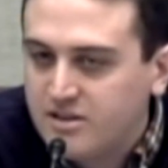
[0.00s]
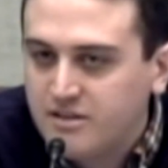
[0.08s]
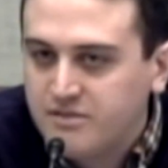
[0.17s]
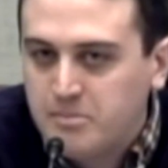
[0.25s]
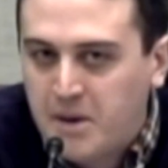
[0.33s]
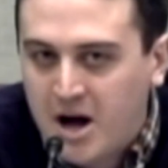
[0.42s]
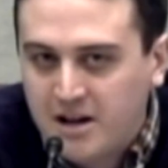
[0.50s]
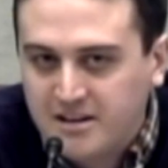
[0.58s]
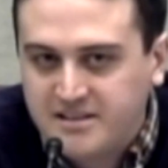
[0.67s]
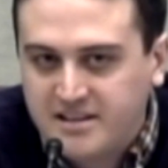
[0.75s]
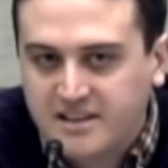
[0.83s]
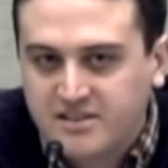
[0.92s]
of the
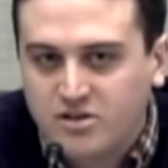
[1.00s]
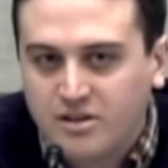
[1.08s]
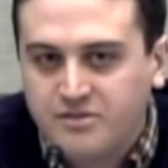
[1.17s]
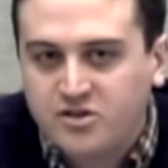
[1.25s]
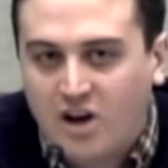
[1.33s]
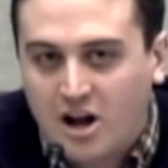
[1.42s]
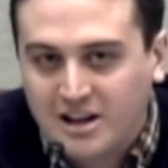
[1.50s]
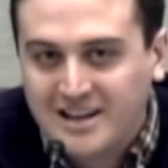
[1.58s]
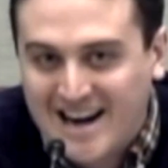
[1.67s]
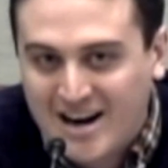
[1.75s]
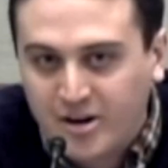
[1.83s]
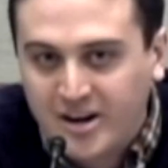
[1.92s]
politics of
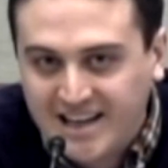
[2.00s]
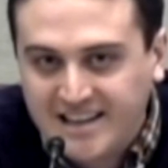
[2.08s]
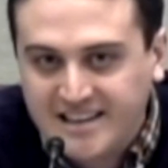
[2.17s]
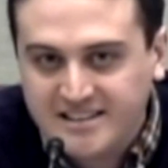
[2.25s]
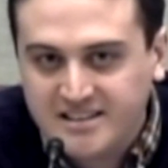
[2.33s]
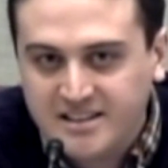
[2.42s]
solidarity.